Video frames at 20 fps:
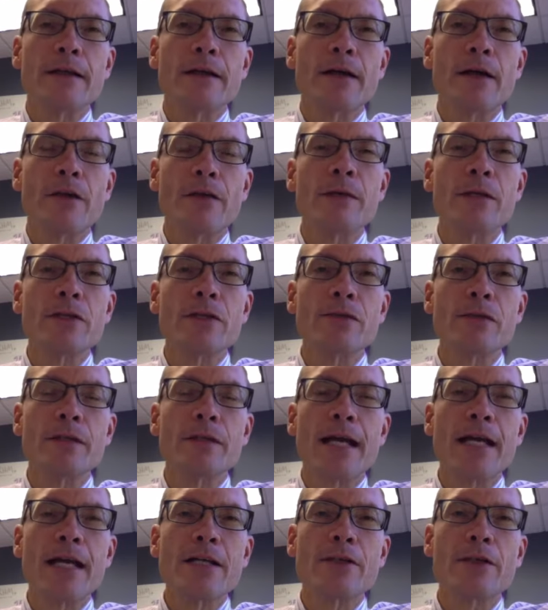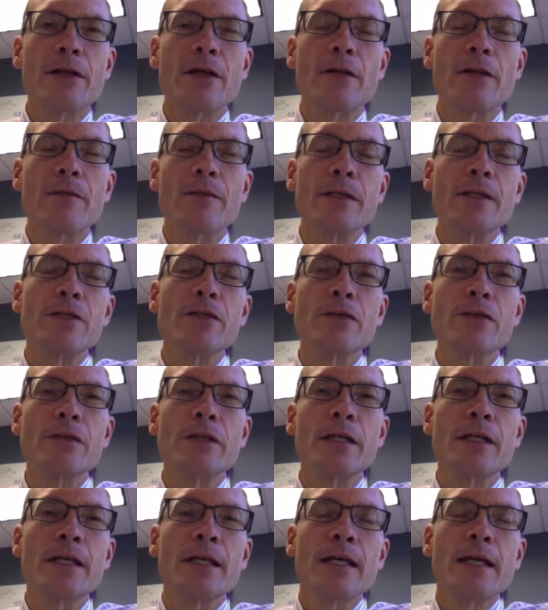health ministry, national health
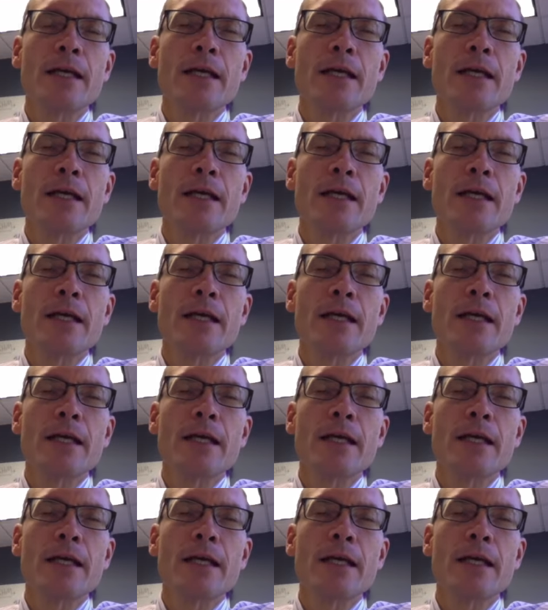ministry,